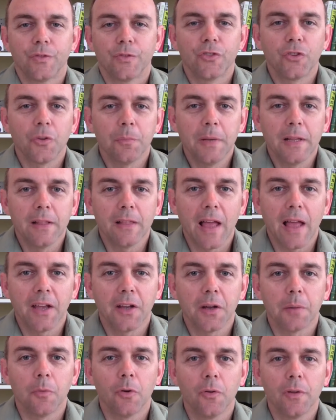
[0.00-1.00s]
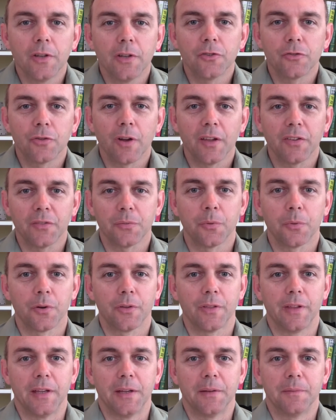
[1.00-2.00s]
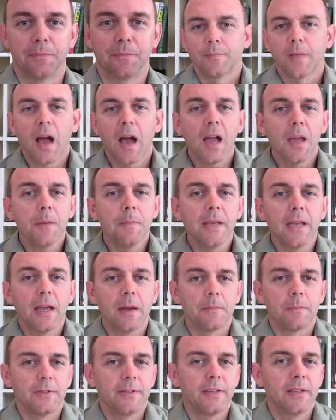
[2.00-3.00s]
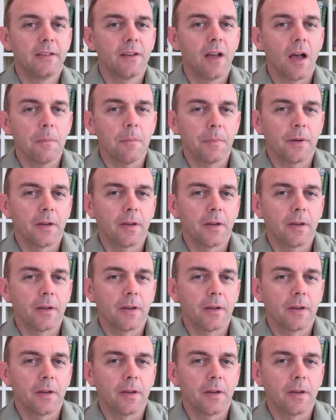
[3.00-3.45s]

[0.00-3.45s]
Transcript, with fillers: so be likable and trustworthy. IBM did not